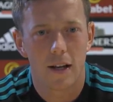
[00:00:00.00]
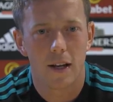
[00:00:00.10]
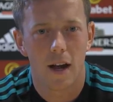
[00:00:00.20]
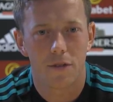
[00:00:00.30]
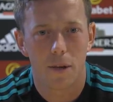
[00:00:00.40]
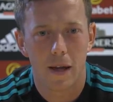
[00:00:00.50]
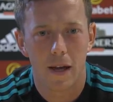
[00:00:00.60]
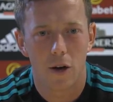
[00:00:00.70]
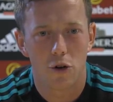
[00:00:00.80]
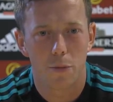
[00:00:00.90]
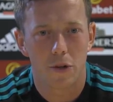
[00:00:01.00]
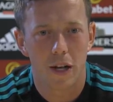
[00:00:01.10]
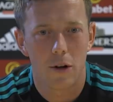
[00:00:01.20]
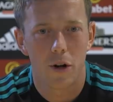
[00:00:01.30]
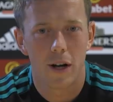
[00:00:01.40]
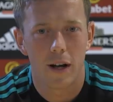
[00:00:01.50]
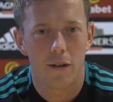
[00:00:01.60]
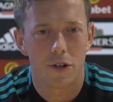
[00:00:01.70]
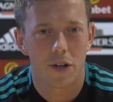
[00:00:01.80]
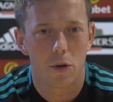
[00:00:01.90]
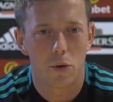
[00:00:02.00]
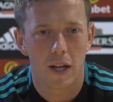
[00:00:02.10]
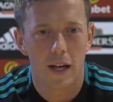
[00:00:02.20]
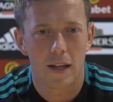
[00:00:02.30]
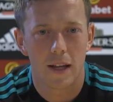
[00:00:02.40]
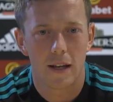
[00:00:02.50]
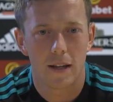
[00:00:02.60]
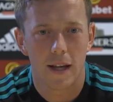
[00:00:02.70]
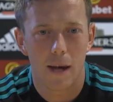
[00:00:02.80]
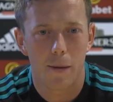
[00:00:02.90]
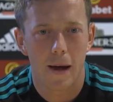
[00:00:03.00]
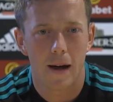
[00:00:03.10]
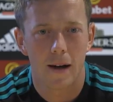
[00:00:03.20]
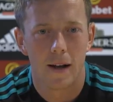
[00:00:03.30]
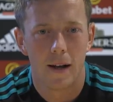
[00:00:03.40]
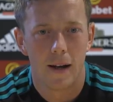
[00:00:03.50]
you have to be 100% on it every single day to get better